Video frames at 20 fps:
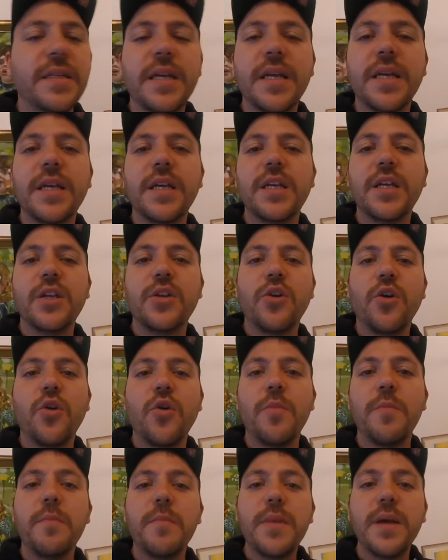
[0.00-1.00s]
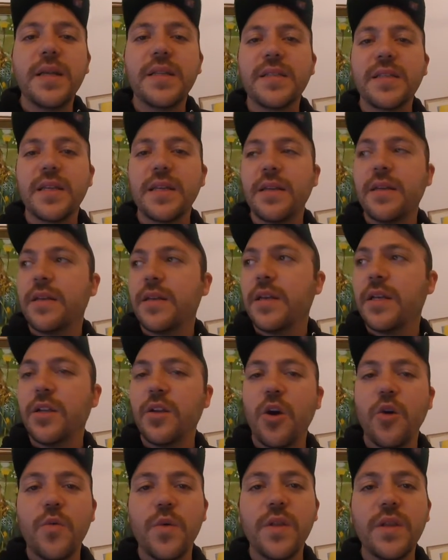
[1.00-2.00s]
they, you know, meet, you
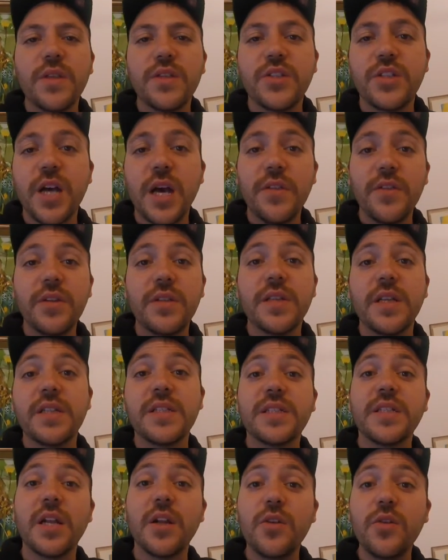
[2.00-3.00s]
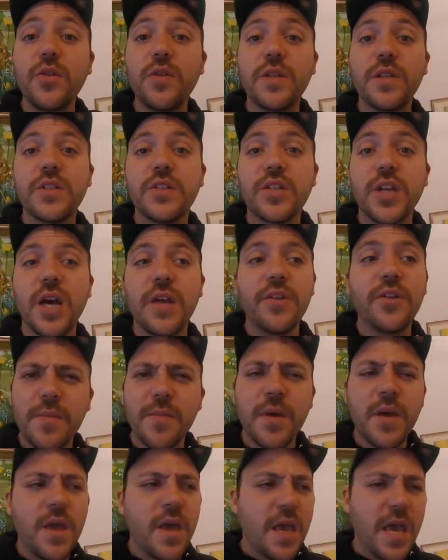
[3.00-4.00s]
know, with each other, and they salute each other.
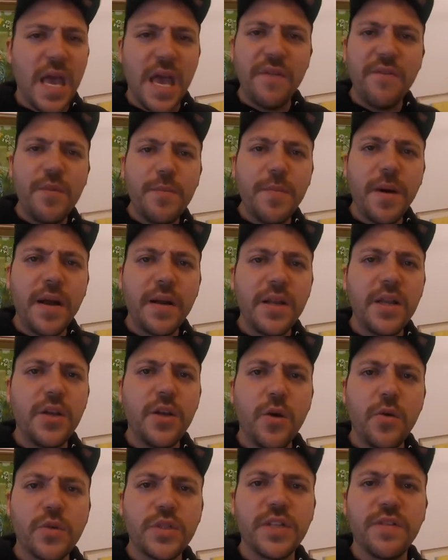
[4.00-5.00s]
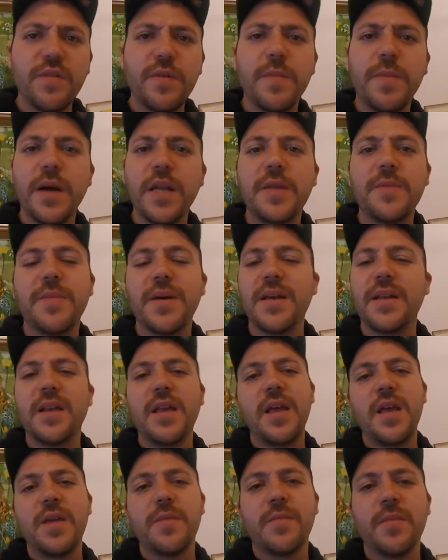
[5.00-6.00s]
Everybody knows everybody by
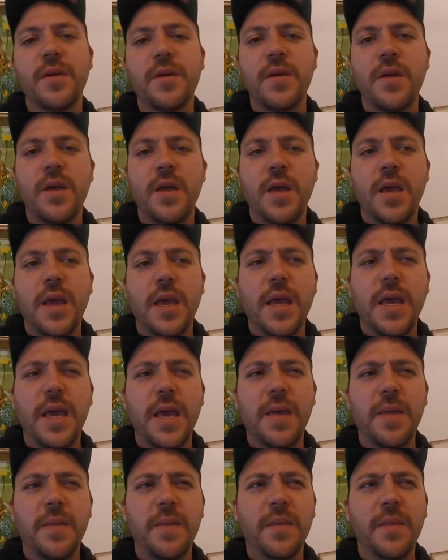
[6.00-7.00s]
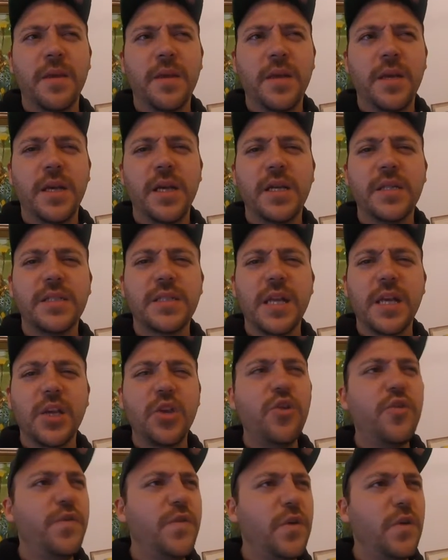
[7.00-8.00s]
name. And it's like
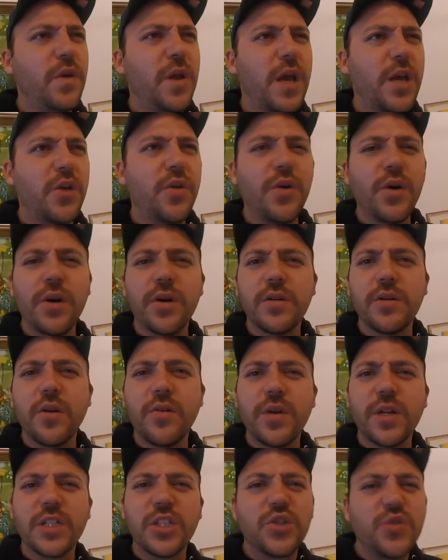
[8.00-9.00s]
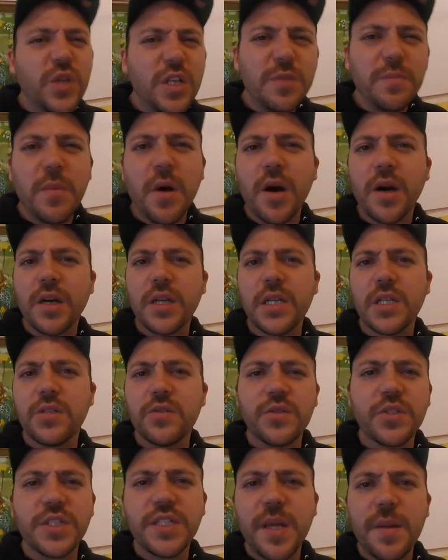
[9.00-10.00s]
you feel like you're on a street market
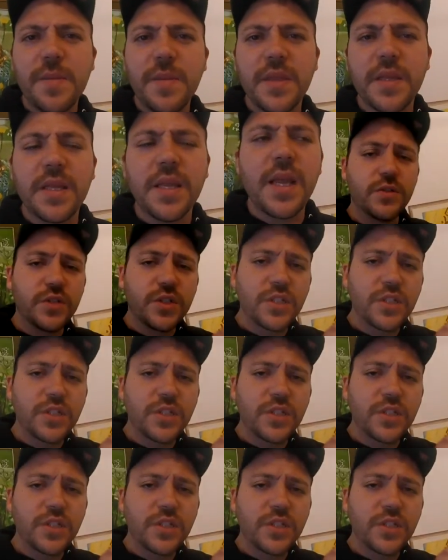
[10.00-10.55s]
or something. There's